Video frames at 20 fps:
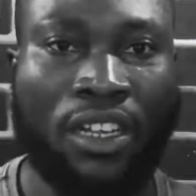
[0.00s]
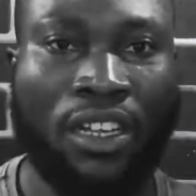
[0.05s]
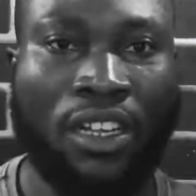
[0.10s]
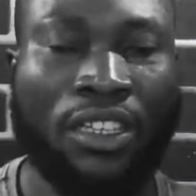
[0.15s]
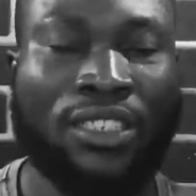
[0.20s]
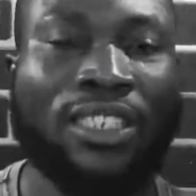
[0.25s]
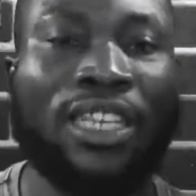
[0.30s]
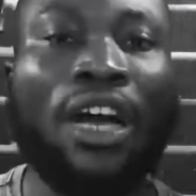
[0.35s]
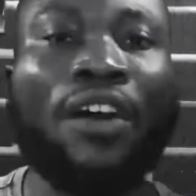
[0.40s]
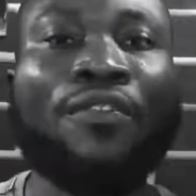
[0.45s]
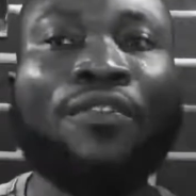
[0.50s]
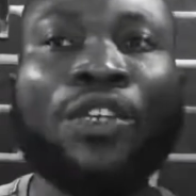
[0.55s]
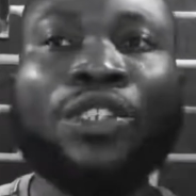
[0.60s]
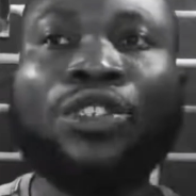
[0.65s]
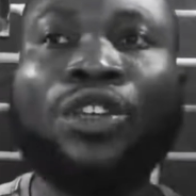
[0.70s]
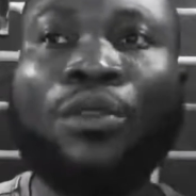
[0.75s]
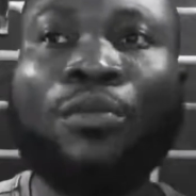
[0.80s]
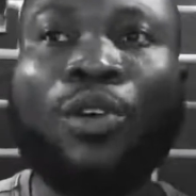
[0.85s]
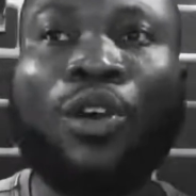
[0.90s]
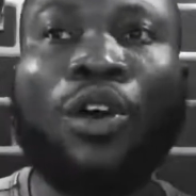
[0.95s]

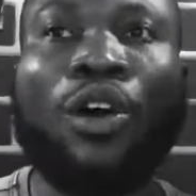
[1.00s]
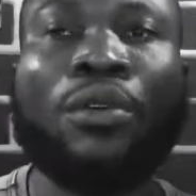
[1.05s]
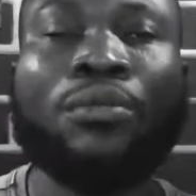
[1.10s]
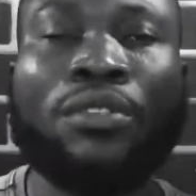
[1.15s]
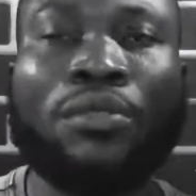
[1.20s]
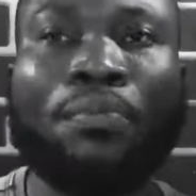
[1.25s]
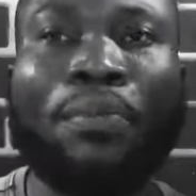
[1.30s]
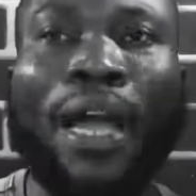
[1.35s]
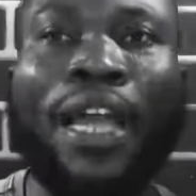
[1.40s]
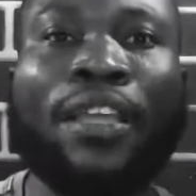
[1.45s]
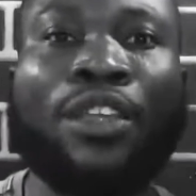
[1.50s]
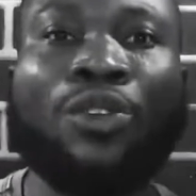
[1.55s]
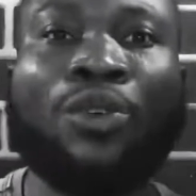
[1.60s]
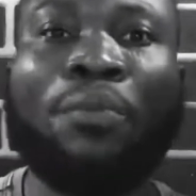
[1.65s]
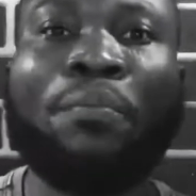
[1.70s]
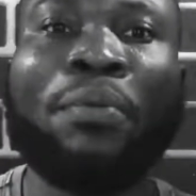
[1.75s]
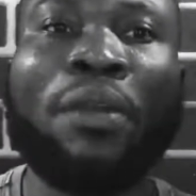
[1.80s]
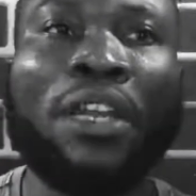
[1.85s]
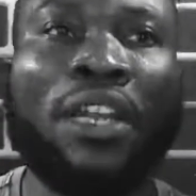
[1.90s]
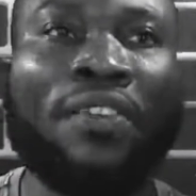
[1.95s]
Salvation comes by you
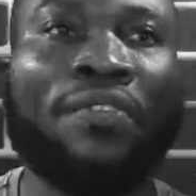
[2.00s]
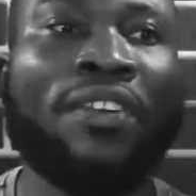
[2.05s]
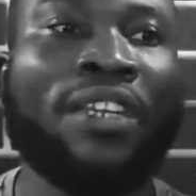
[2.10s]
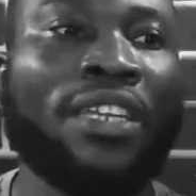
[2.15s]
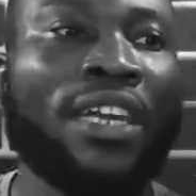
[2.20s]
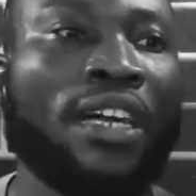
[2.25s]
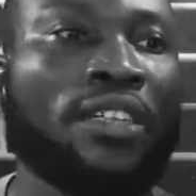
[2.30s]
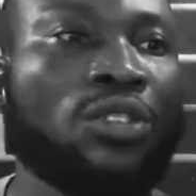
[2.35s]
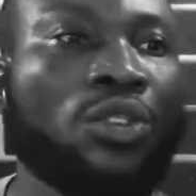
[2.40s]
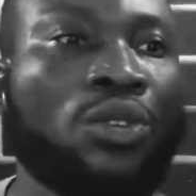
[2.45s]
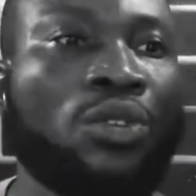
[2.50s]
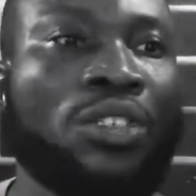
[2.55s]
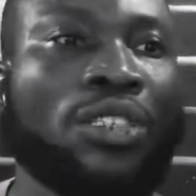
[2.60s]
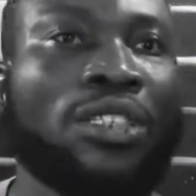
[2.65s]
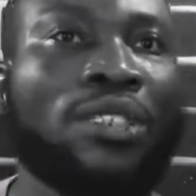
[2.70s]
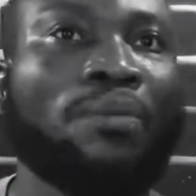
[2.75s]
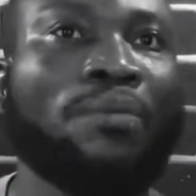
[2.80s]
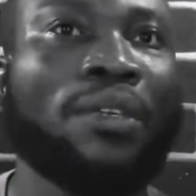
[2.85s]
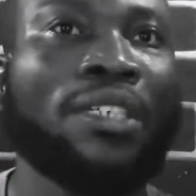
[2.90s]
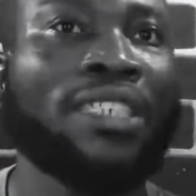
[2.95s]
believing that, oh,
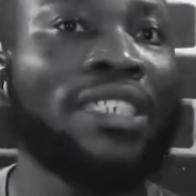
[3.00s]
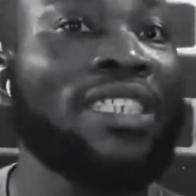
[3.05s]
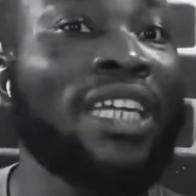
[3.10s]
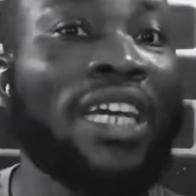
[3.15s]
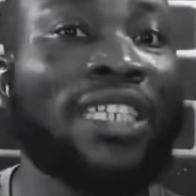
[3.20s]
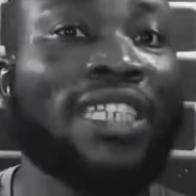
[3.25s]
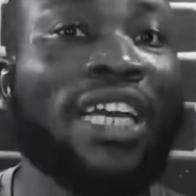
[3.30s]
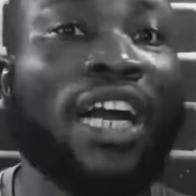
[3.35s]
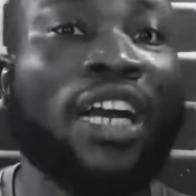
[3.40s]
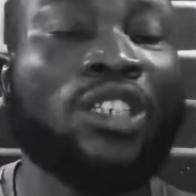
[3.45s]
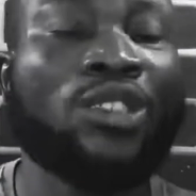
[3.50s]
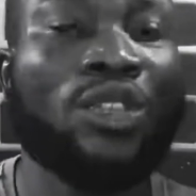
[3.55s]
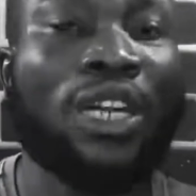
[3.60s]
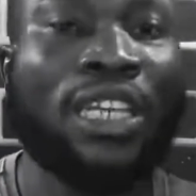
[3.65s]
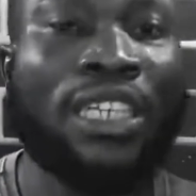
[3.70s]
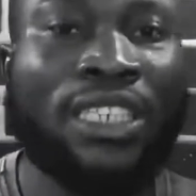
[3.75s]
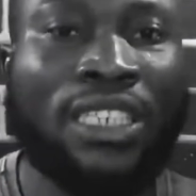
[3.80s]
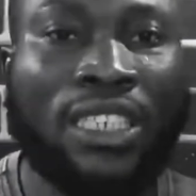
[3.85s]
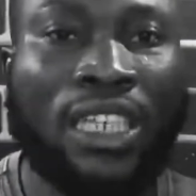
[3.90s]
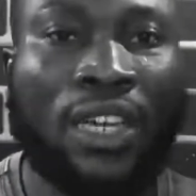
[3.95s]
this person has
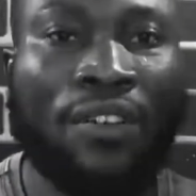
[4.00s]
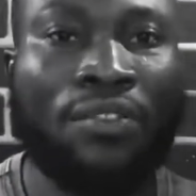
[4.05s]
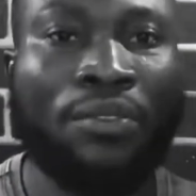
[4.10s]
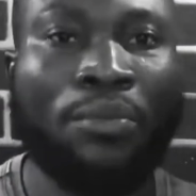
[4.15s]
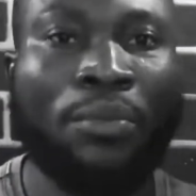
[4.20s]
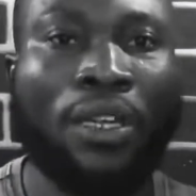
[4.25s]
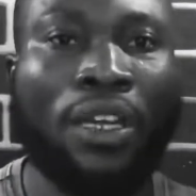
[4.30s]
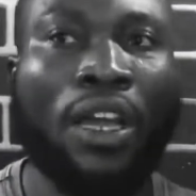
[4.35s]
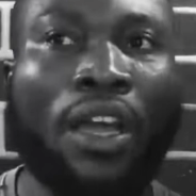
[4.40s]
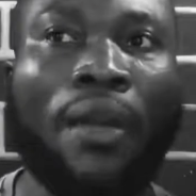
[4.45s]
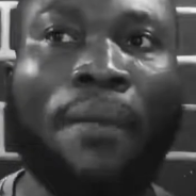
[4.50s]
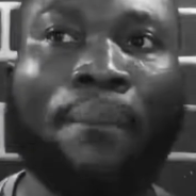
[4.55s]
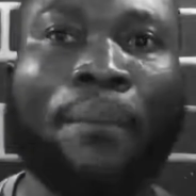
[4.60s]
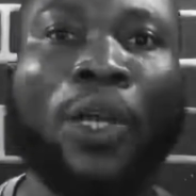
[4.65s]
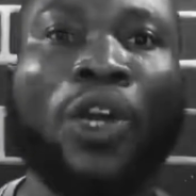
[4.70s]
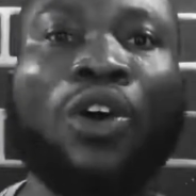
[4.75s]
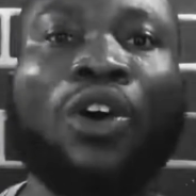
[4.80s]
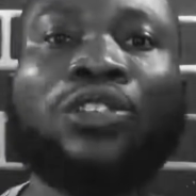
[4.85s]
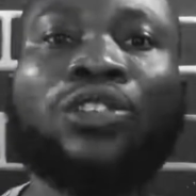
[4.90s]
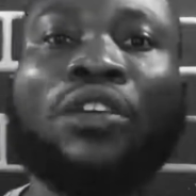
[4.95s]
actually saved me
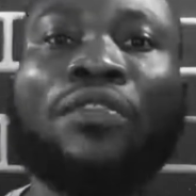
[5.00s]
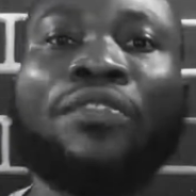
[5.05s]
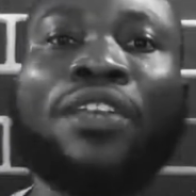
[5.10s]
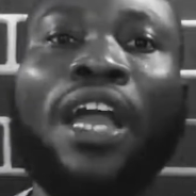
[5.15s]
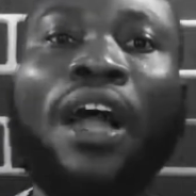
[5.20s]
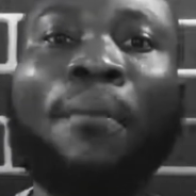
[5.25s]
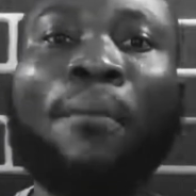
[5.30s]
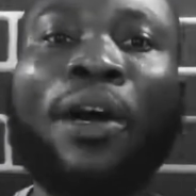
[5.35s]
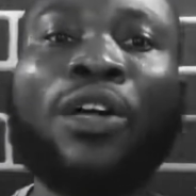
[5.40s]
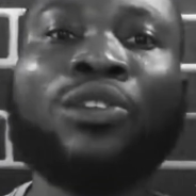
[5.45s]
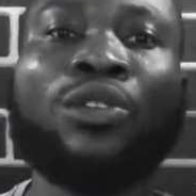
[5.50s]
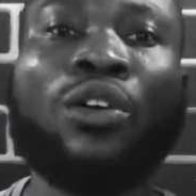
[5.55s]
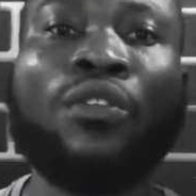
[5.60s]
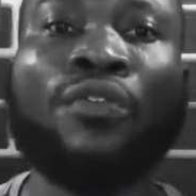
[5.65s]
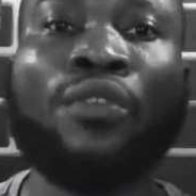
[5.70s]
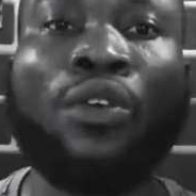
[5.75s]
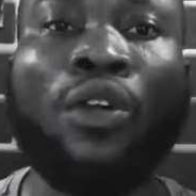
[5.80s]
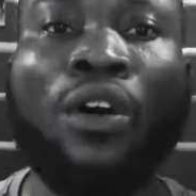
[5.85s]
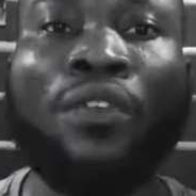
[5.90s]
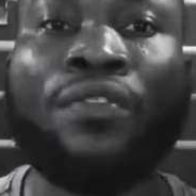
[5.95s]
because of the amount
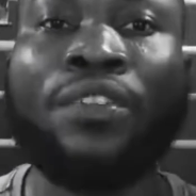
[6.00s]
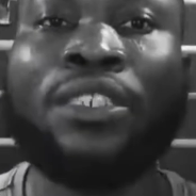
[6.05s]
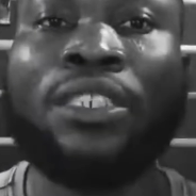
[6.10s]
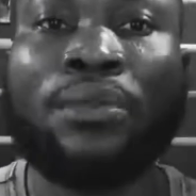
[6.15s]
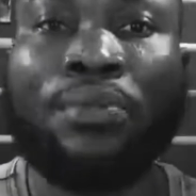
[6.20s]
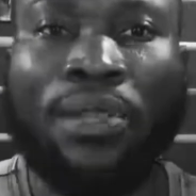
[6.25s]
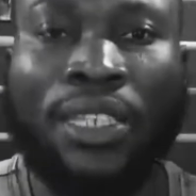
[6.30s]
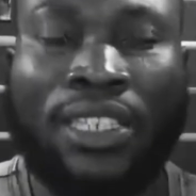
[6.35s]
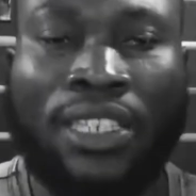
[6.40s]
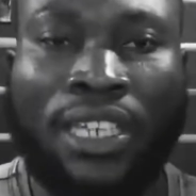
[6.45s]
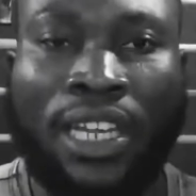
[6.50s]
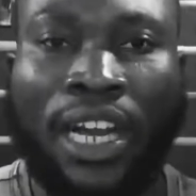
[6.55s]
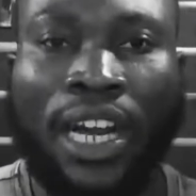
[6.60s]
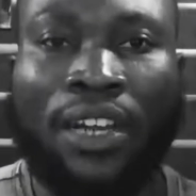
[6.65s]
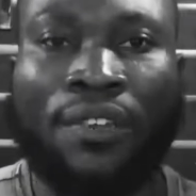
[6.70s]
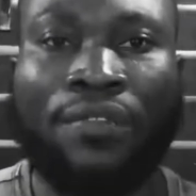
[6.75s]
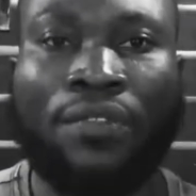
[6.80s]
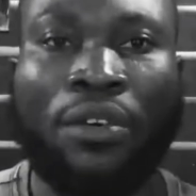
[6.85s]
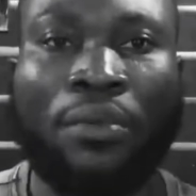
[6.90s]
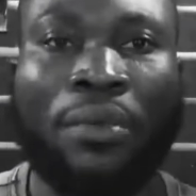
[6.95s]
of love this person
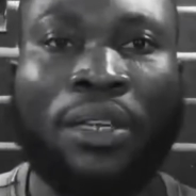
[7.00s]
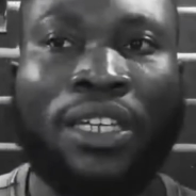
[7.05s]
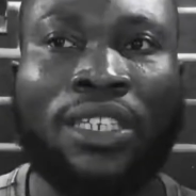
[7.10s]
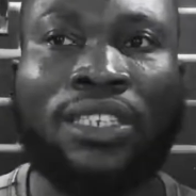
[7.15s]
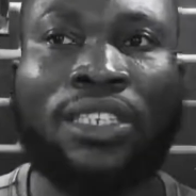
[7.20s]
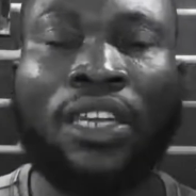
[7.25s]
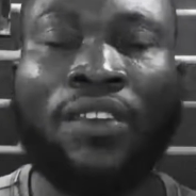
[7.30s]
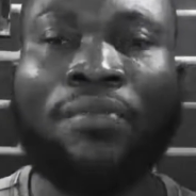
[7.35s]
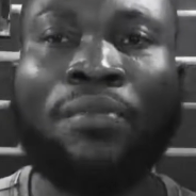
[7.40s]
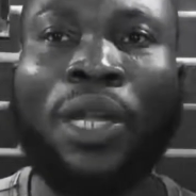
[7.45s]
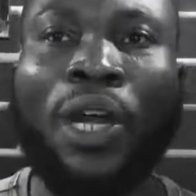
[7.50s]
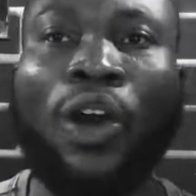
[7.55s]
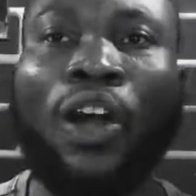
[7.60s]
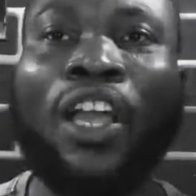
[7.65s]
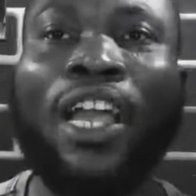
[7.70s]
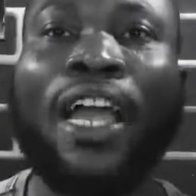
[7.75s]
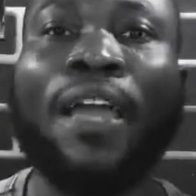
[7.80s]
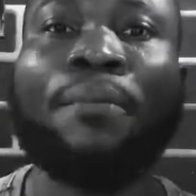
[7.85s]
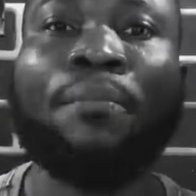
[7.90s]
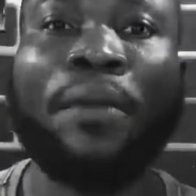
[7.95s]
had for me. He saved me.
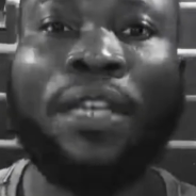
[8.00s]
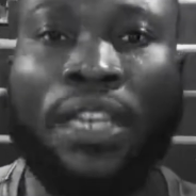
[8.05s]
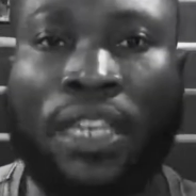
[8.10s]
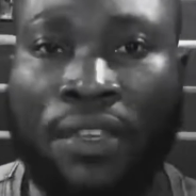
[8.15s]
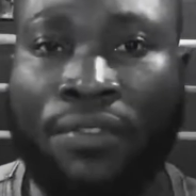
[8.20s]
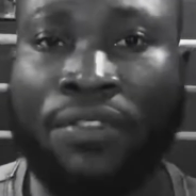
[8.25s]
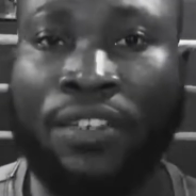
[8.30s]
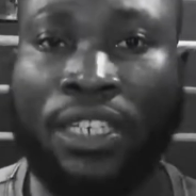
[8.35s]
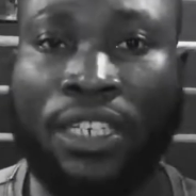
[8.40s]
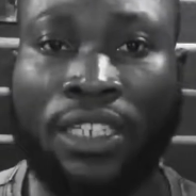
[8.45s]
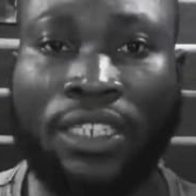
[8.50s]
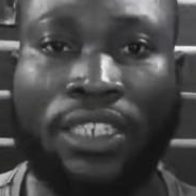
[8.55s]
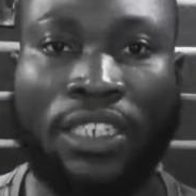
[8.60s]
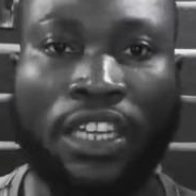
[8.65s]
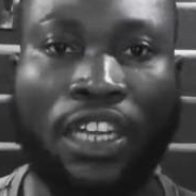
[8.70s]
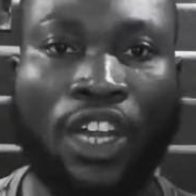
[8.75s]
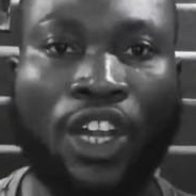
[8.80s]
Okay, I believe this.